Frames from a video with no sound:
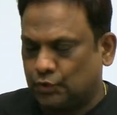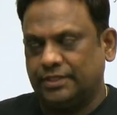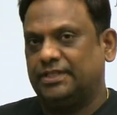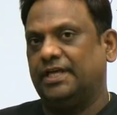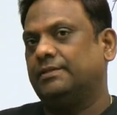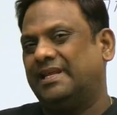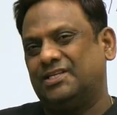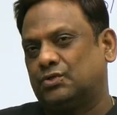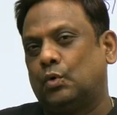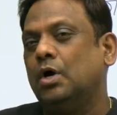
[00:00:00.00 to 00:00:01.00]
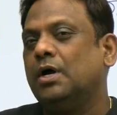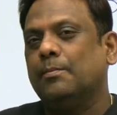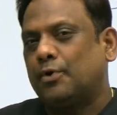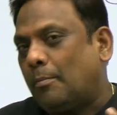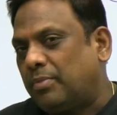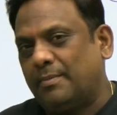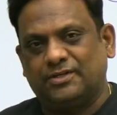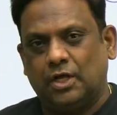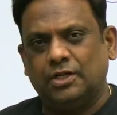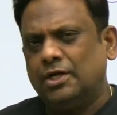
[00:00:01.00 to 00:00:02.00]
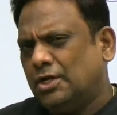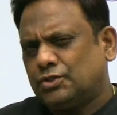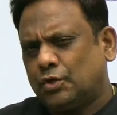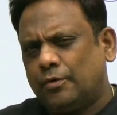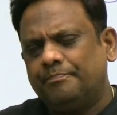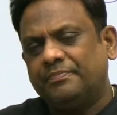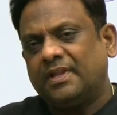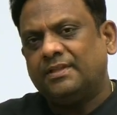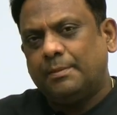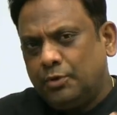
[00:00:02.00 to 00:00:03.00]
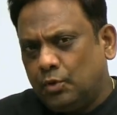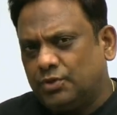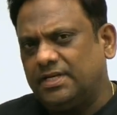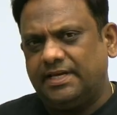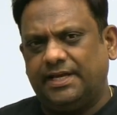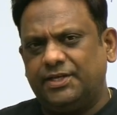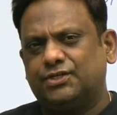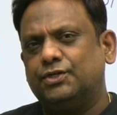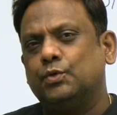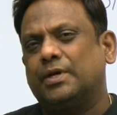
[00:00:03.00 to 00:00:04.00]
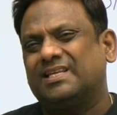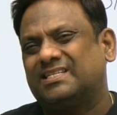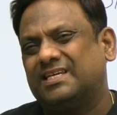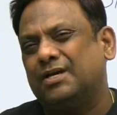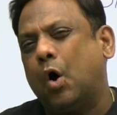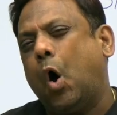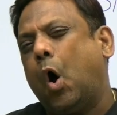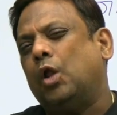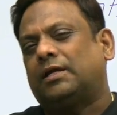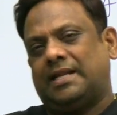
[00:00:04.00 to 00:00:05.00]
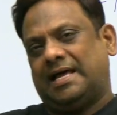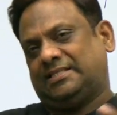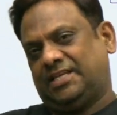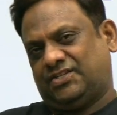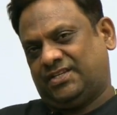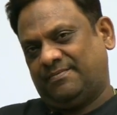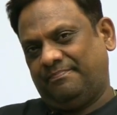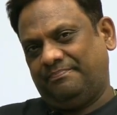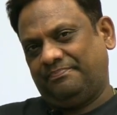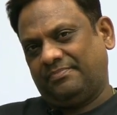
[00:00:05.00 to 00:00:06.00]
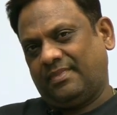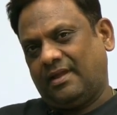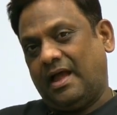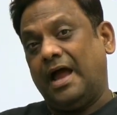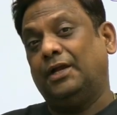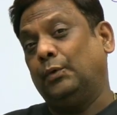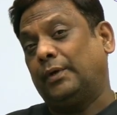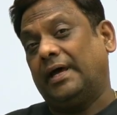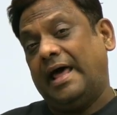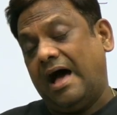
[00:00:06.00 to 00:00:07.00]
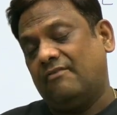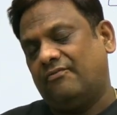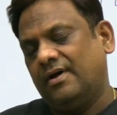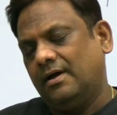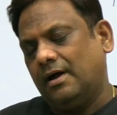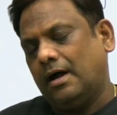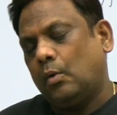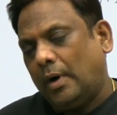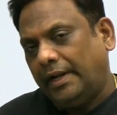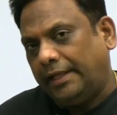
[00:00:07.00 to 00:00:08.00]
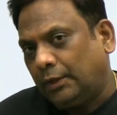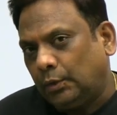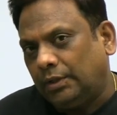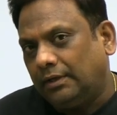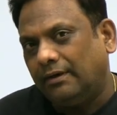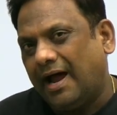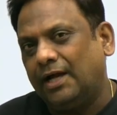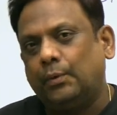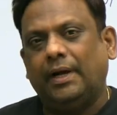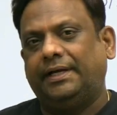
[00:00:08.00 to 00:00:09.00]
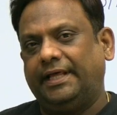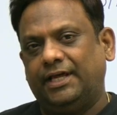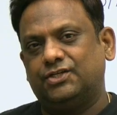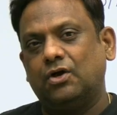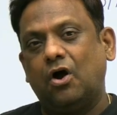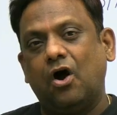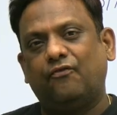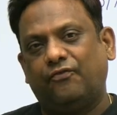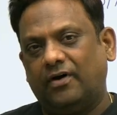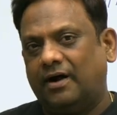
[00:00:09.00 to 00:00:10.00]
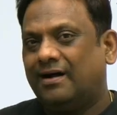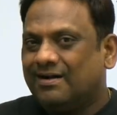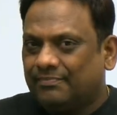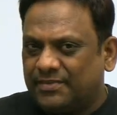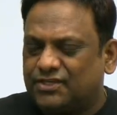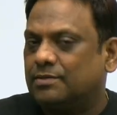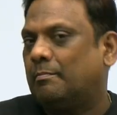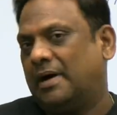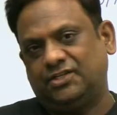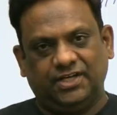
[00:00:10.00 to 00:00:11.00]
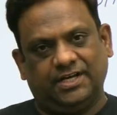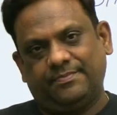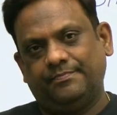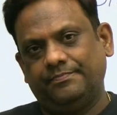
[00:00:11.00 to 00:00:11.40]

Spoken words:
So there is no problem at all. So the beauty is, you can see all classes, and you can have a very good advantage of this merger.